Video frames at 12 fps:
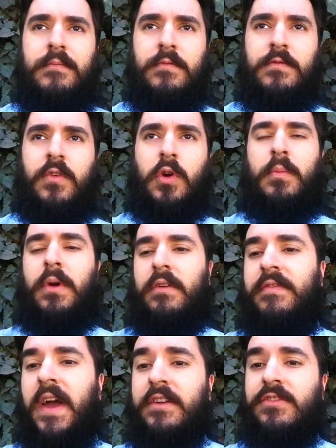for
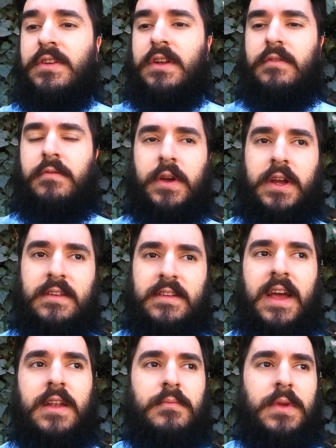perfection and for
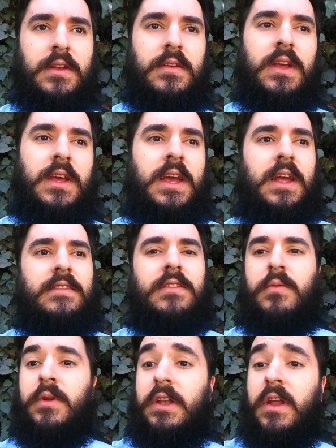contentment, and so
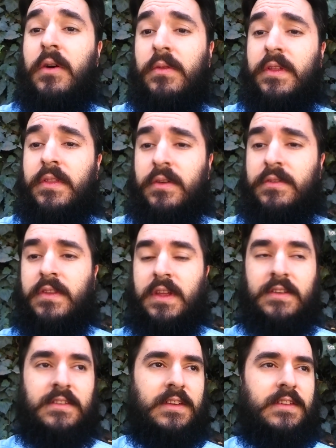we know that those
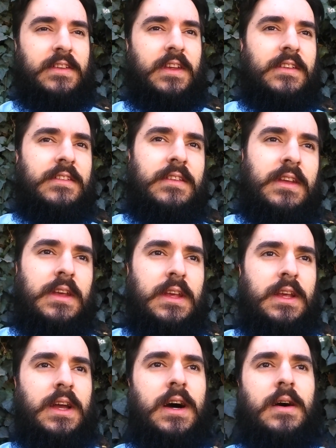things exist.
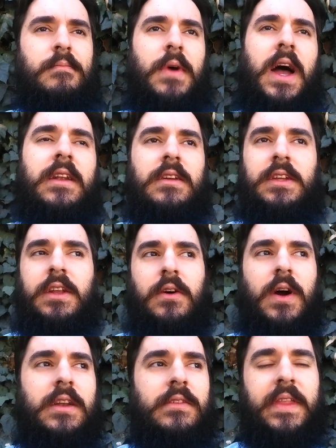I
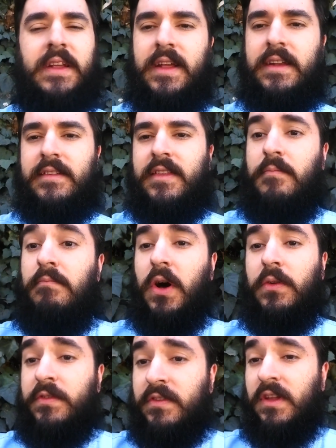don't think that's the
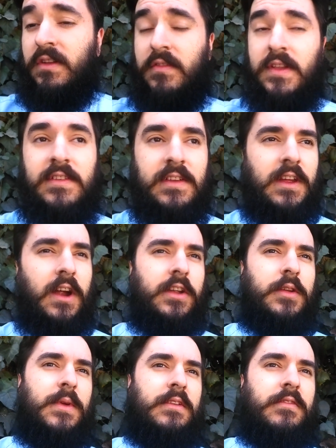most convincing
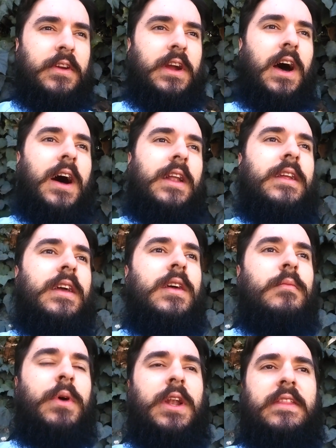argument for God,
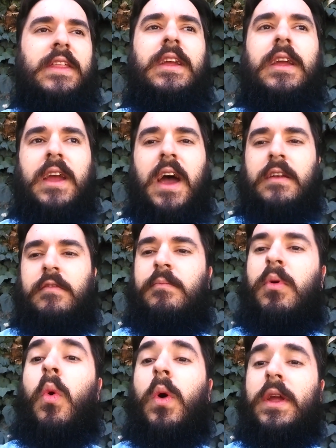but I think it kind of
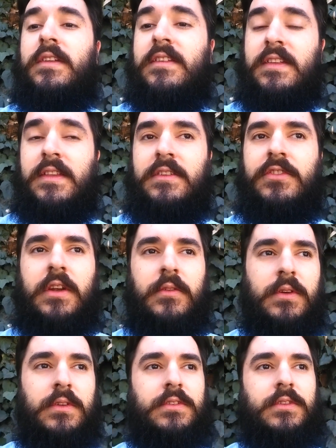points in the
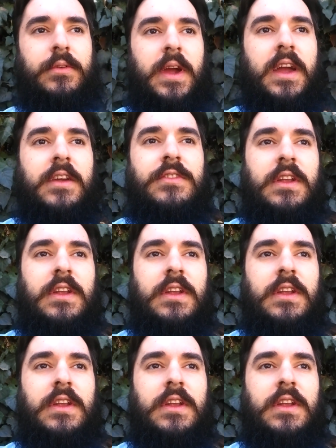general direction.